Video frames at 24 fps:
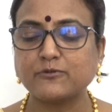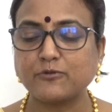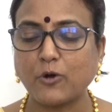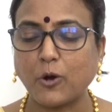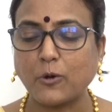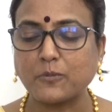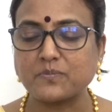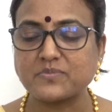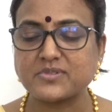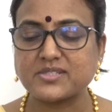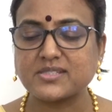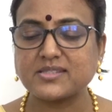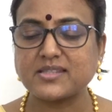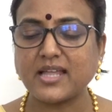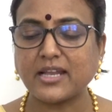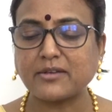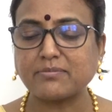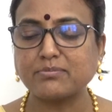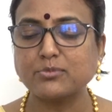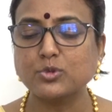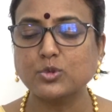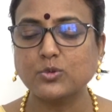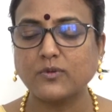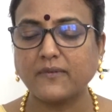forms
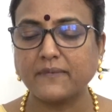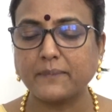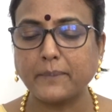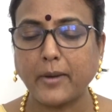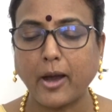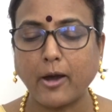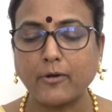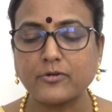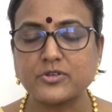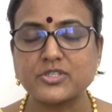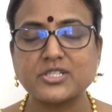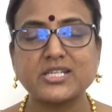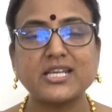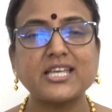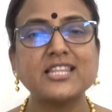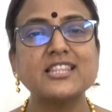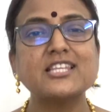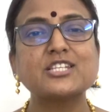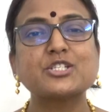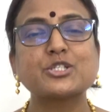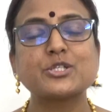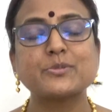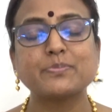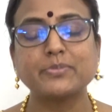that move about in
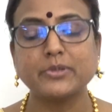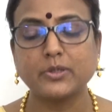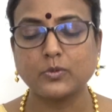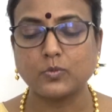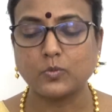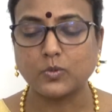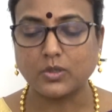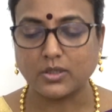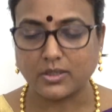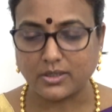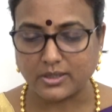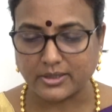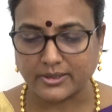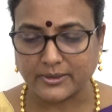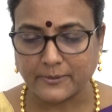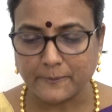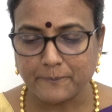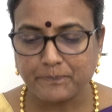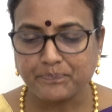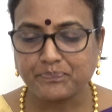the triple world,